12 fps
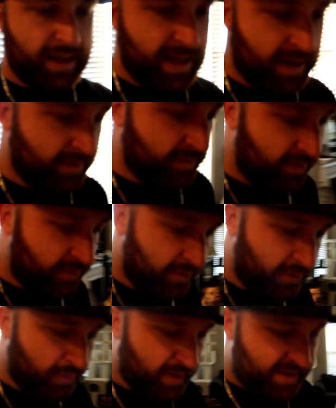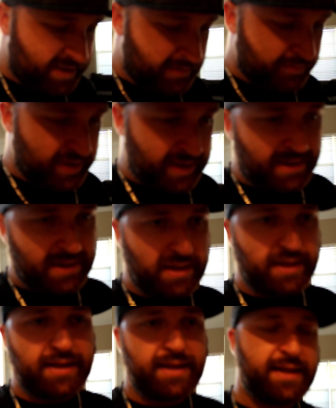And the reason being
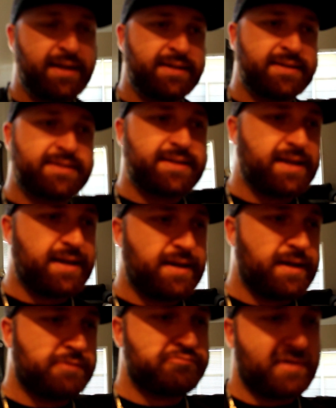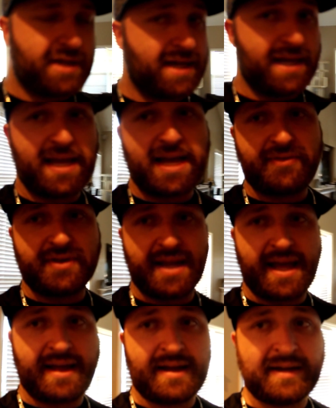is I haven't
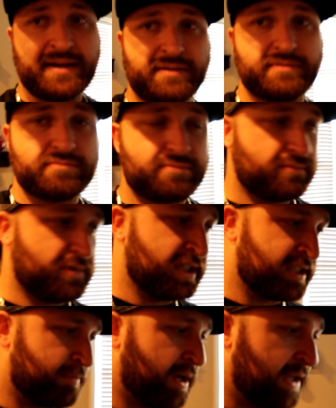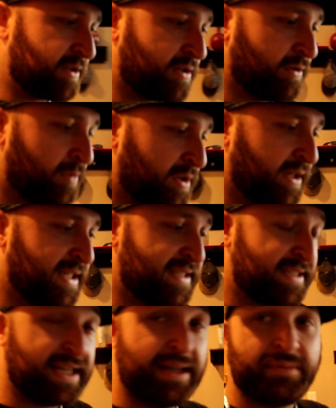had a sponsor really
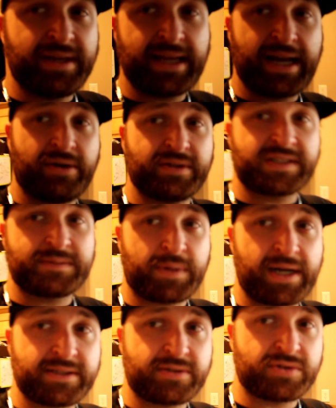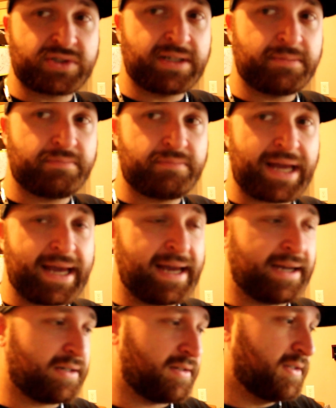send me out a sponsorship
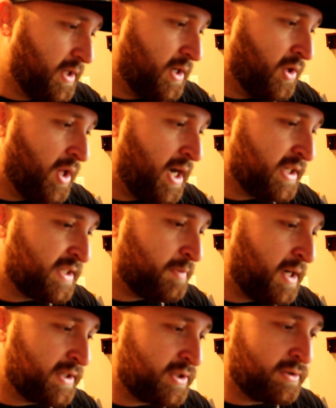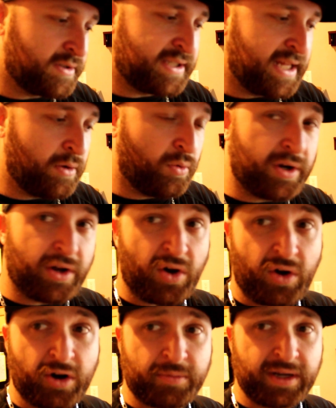pack. A lot of sponsors, they want an
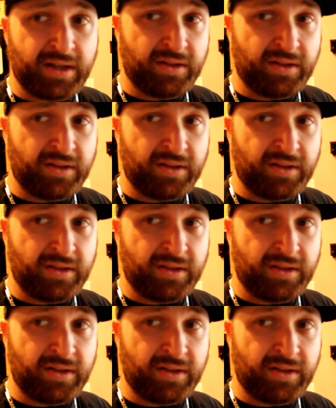arm and a